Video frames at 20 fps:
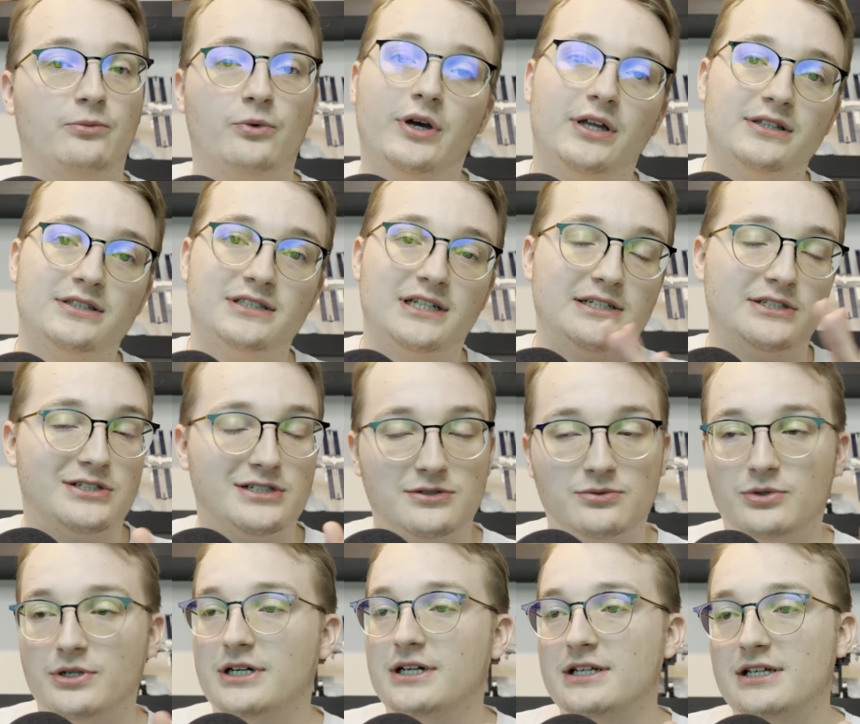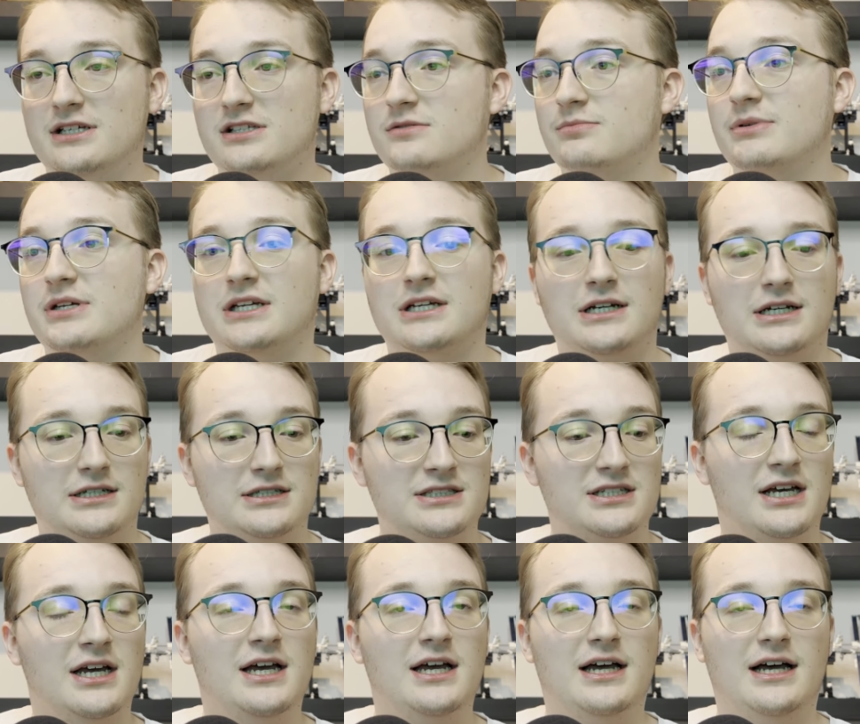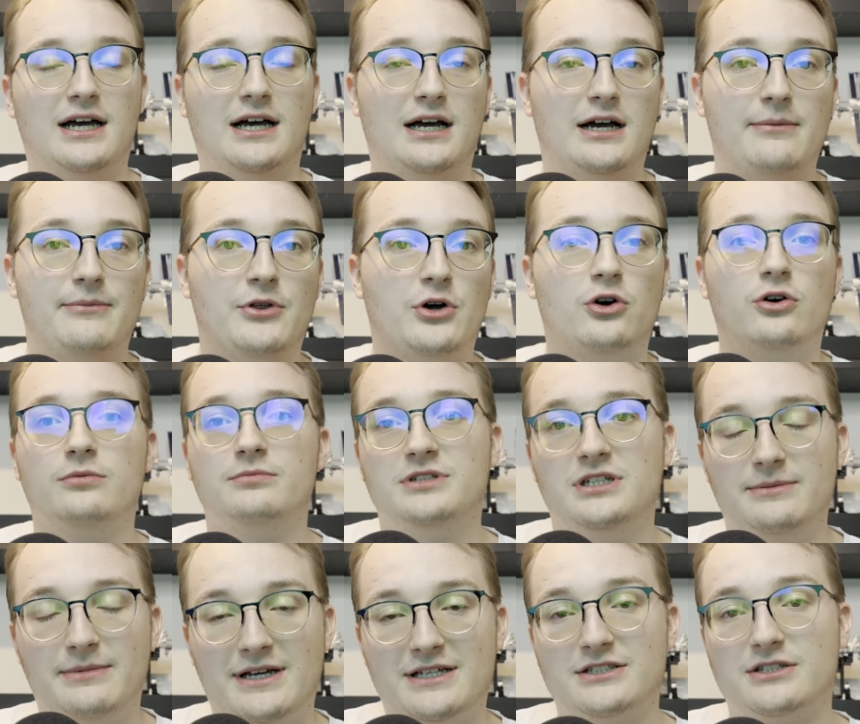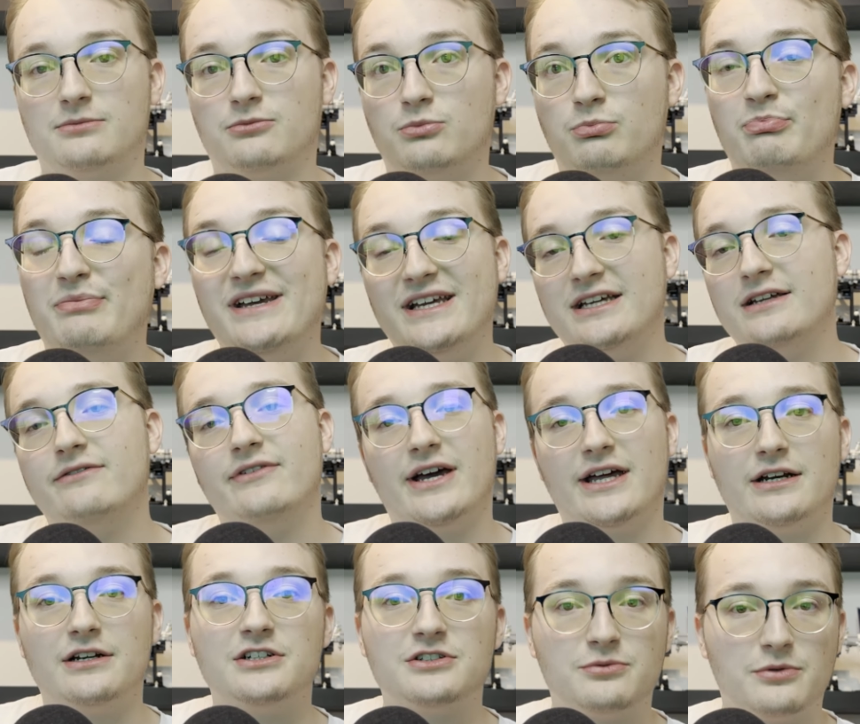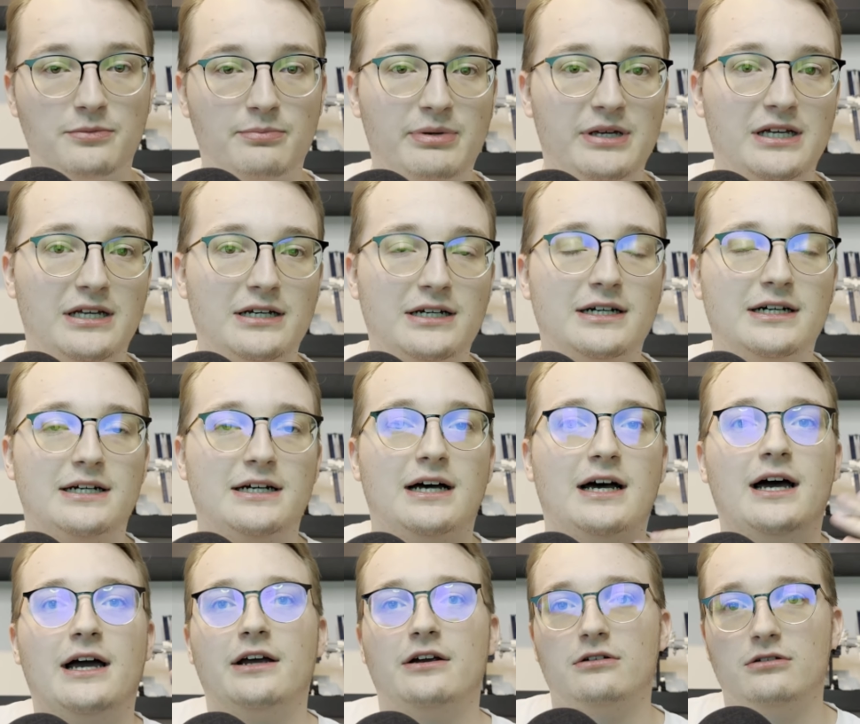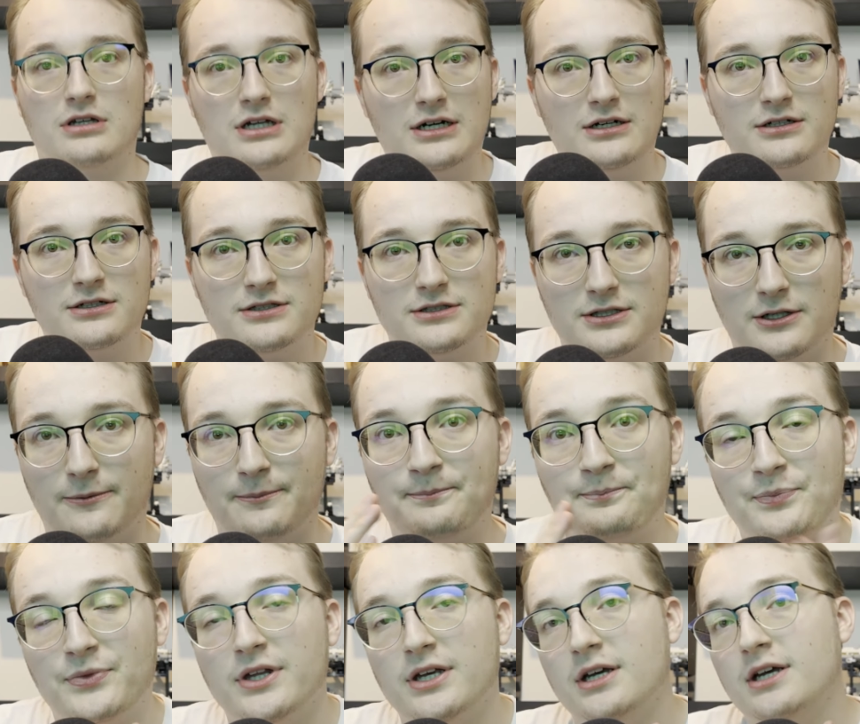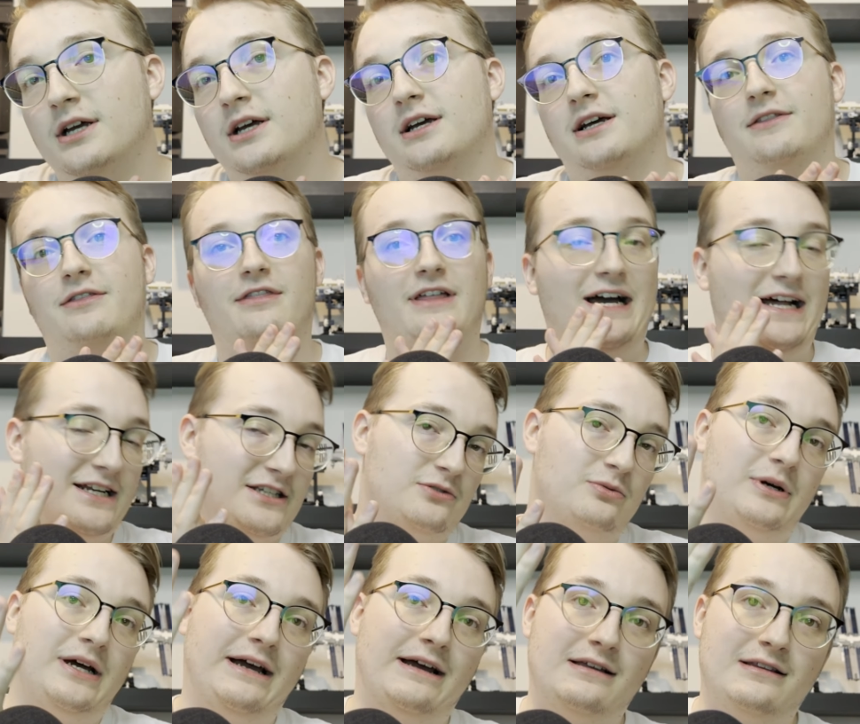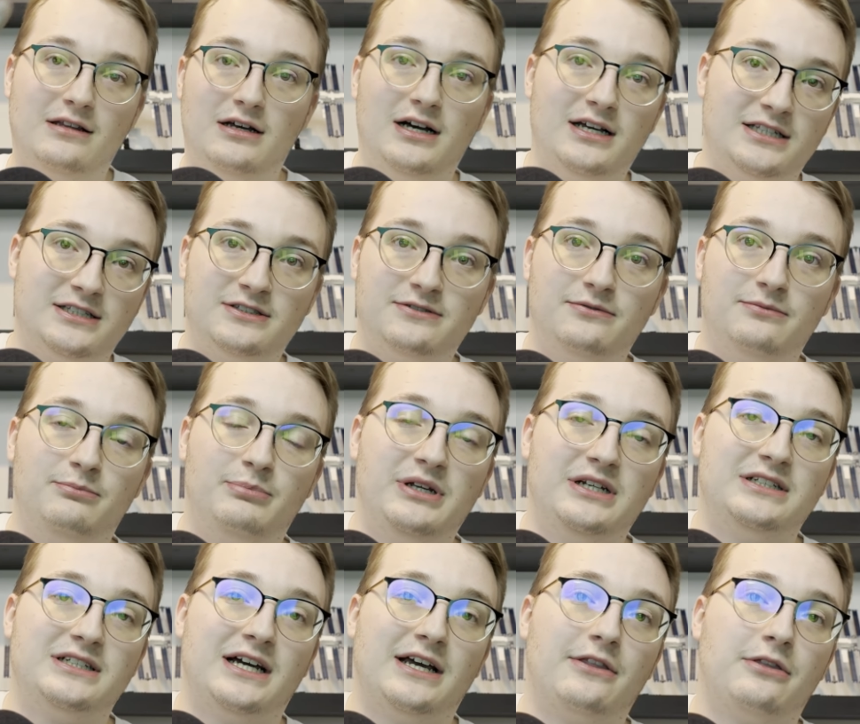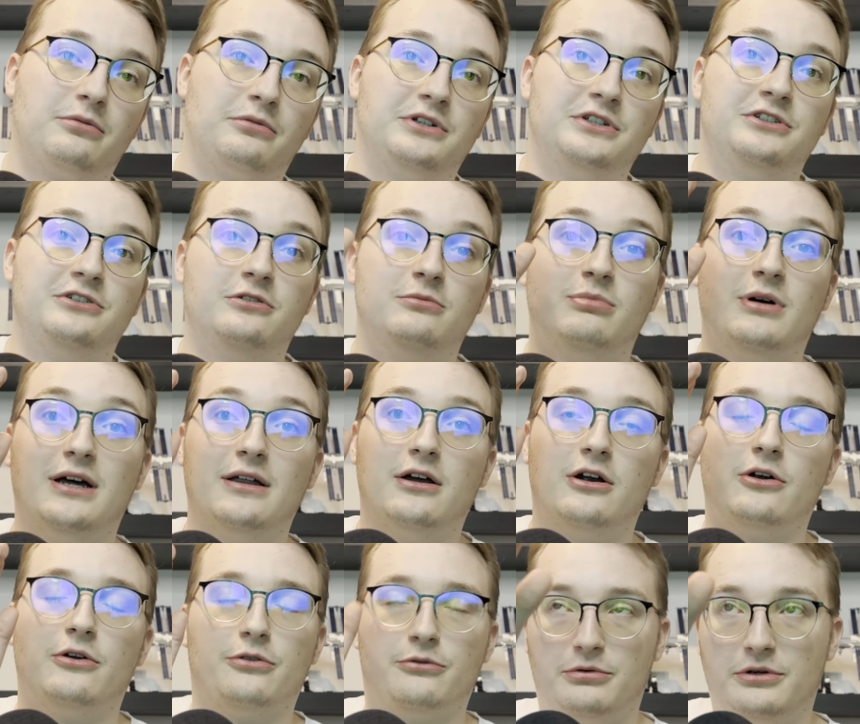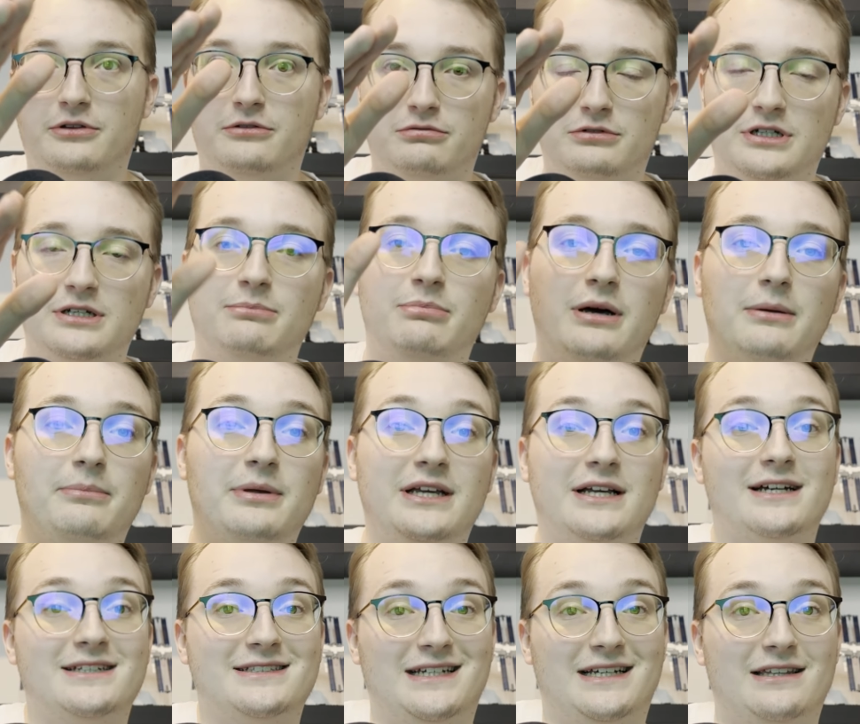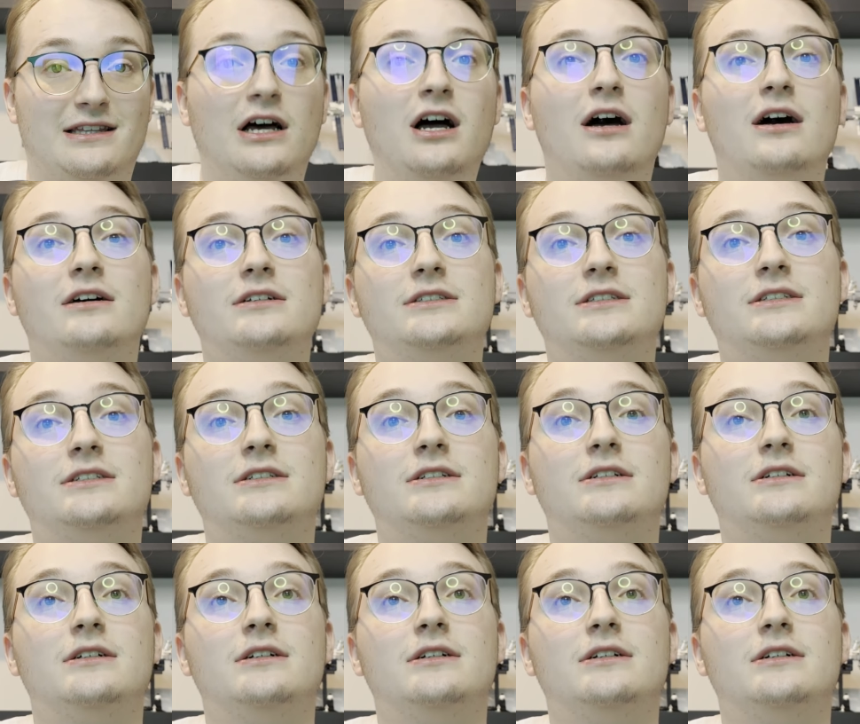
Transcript: wins. That's just what it is because the home team has a big advantage with being a higher luck. So that is why I lost being tied 3-2, or 3-3. But because I lost,